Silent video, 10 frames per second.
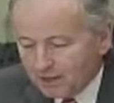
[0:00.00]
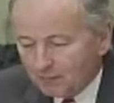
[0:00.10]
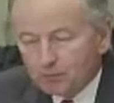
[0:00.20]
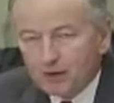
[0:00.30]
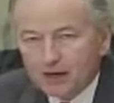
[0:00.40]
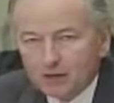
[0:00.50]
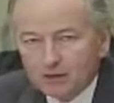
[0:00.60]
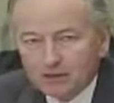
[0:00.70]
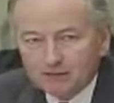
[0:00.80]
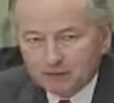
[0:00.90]
prior
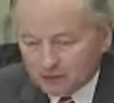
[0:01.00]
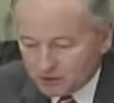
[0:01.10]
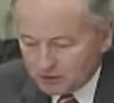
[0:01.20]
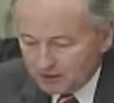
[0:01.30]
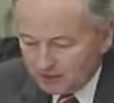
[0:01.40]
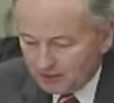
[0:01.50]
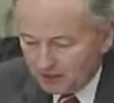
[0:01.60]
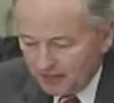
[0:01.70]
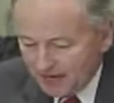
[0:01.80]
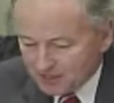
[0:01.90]
conviction in the
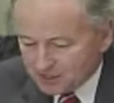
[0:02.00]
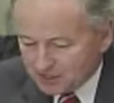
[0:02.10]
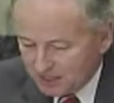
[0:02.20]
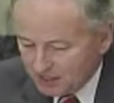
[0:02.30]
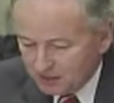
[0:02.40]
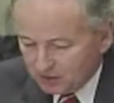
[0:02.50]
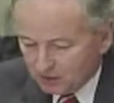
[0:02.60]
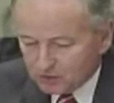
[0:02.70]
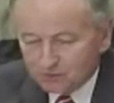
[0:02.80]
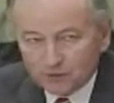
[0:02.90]
last 10 years
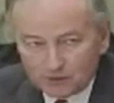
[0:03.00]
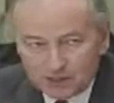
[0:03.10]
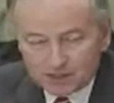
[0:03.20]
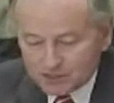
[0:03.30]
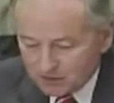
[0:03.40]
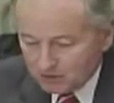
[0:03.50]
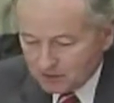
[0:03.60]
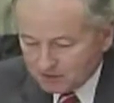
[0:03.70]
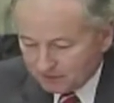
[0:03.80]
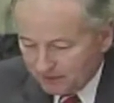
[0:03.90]
for these
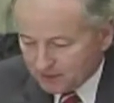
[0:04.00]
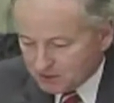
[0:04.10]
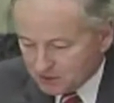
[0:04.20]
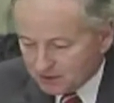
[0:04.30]
serious offenses